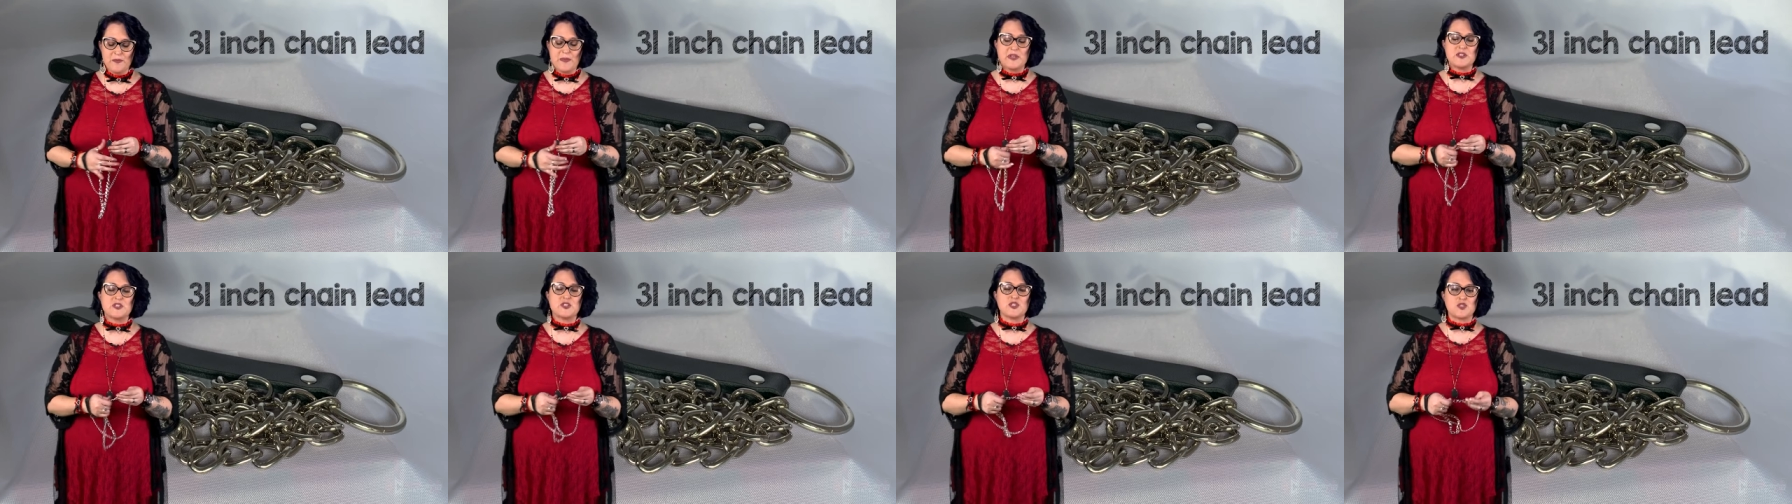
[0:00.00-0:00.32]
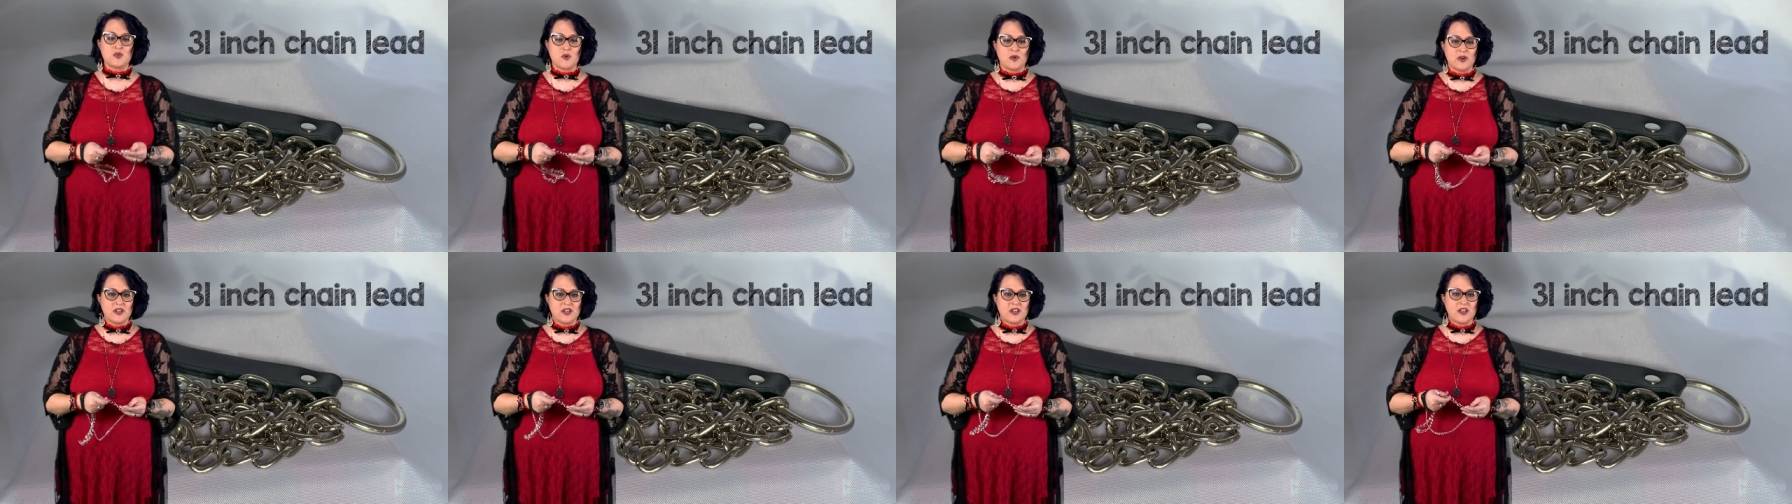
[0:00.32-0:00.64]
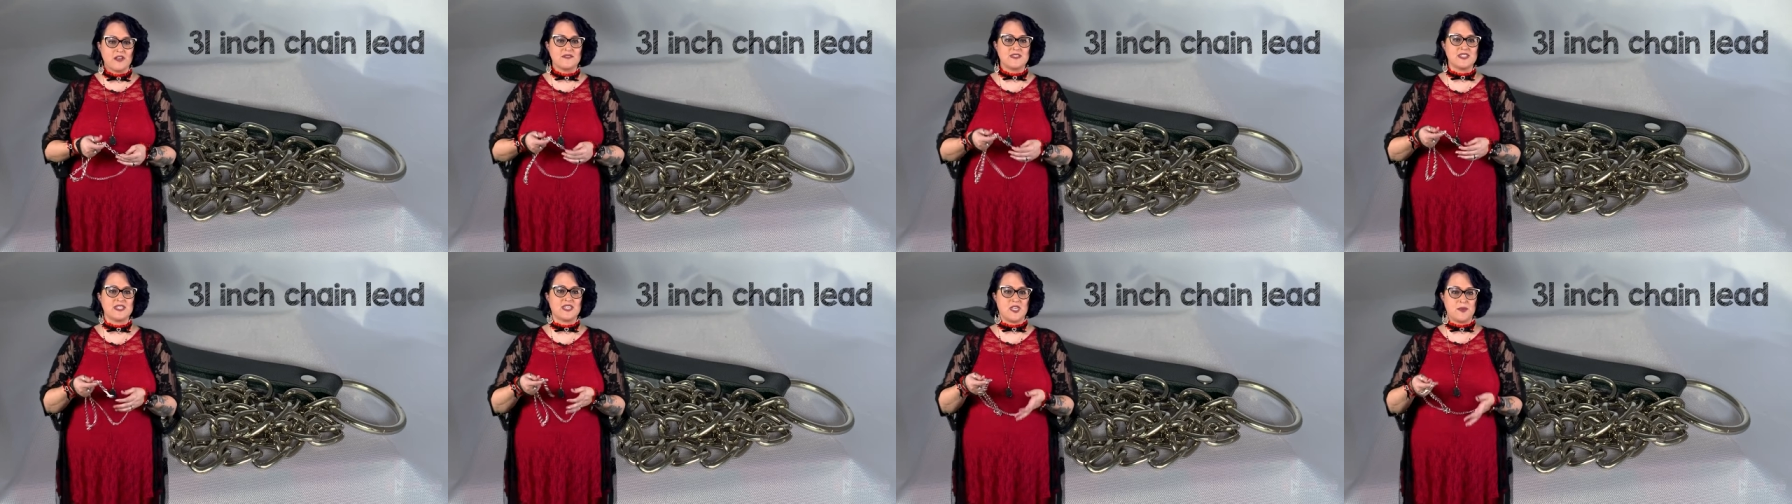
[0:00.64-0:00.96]
but short
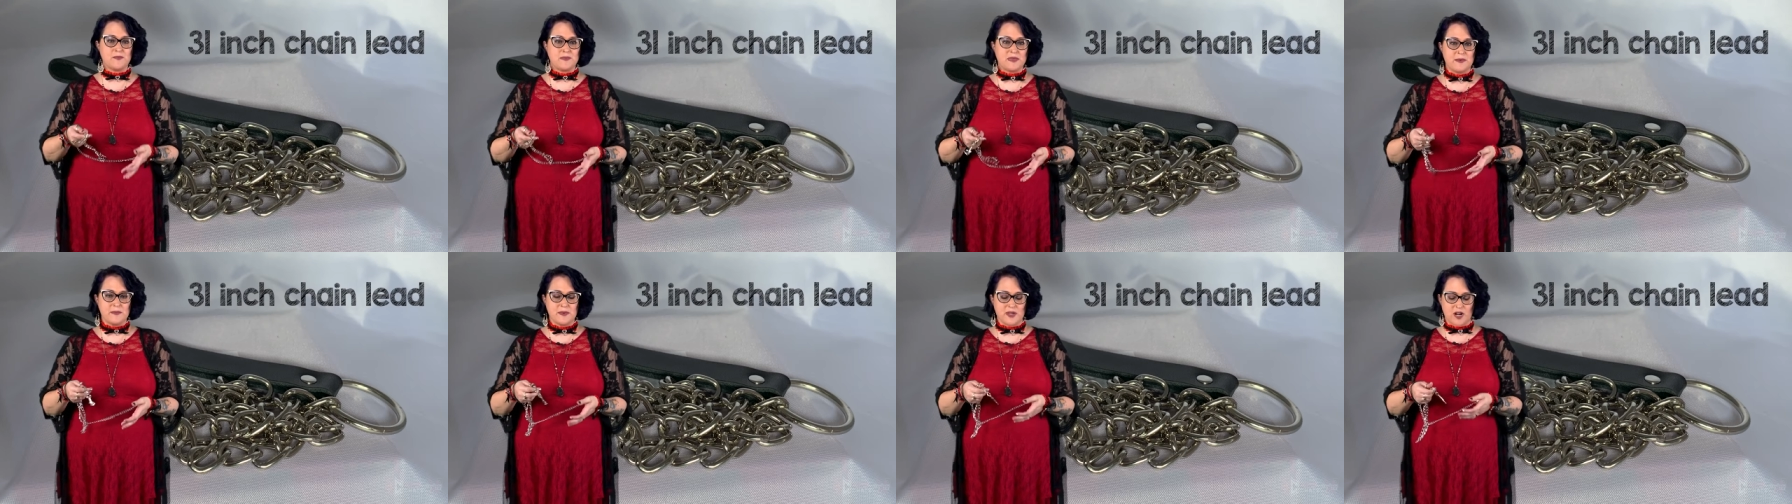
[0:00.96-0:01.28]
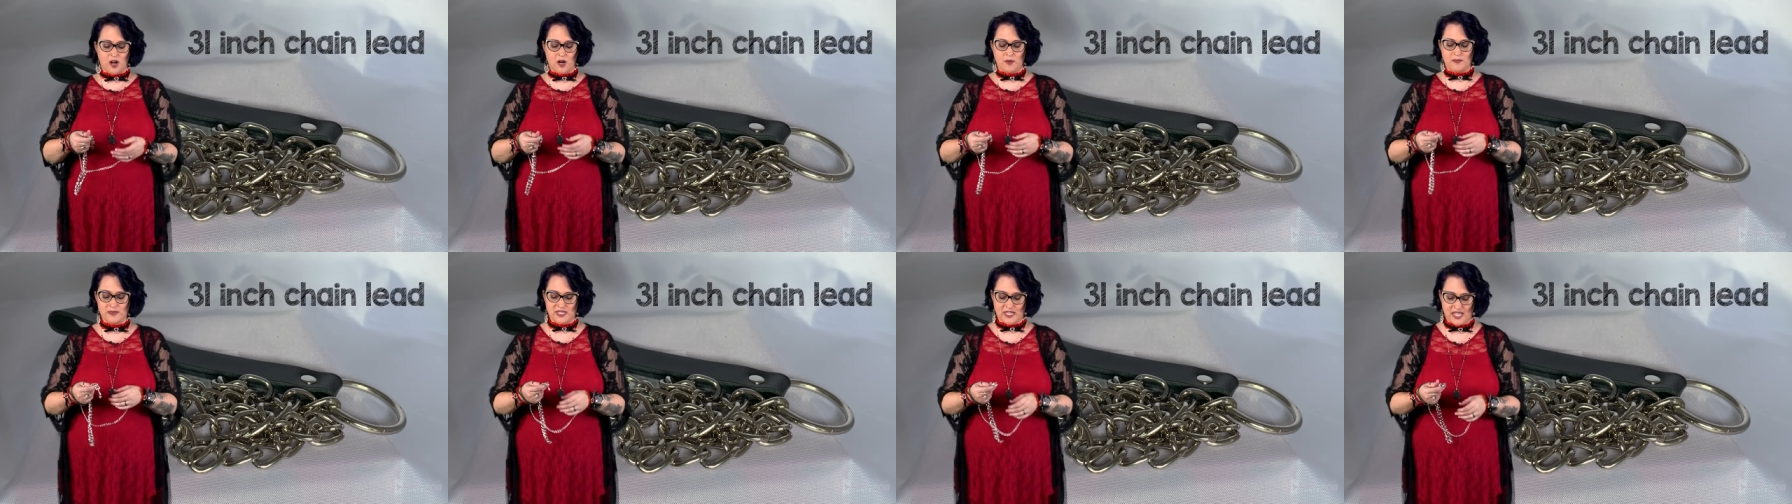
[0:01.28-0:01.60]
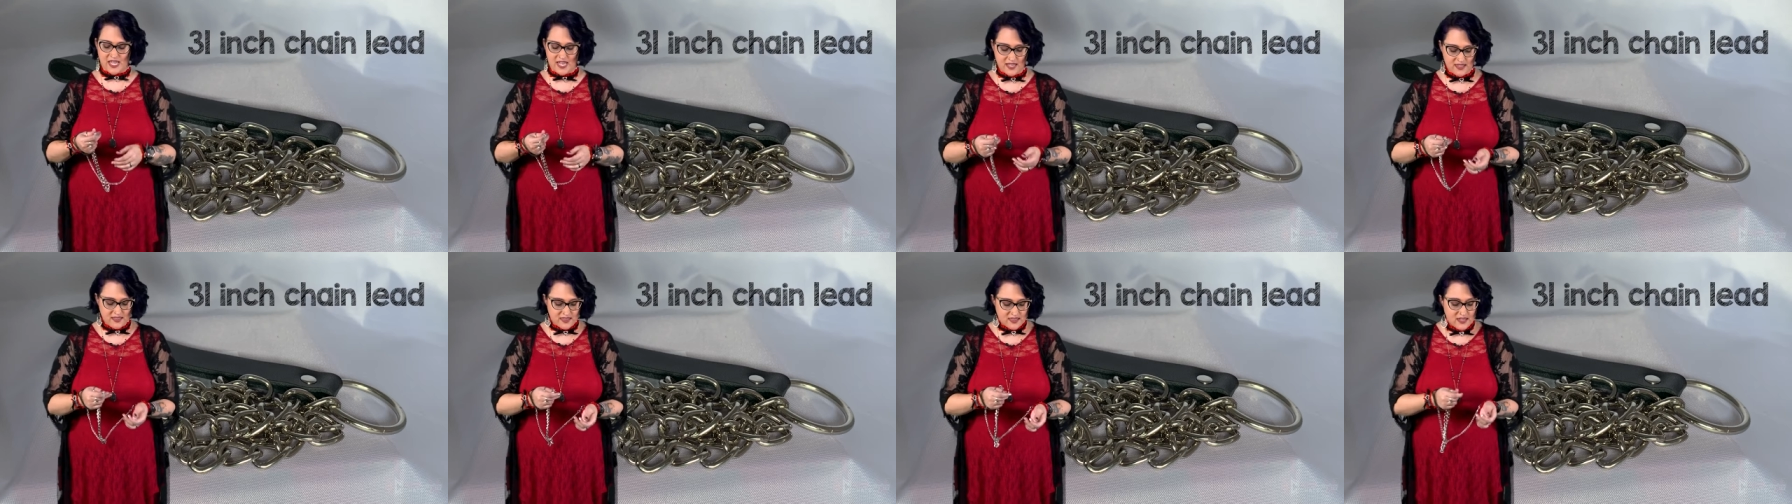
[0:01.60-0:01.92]
enough to keep them at arm's
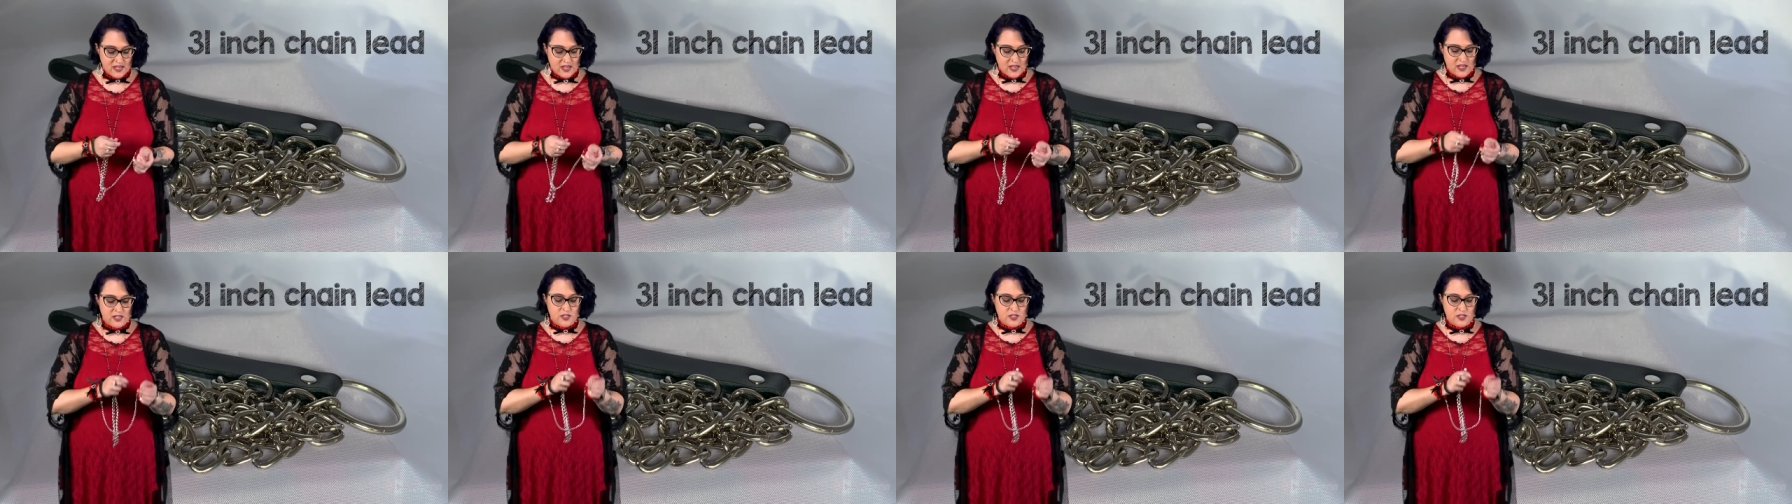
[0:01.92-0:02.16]
length.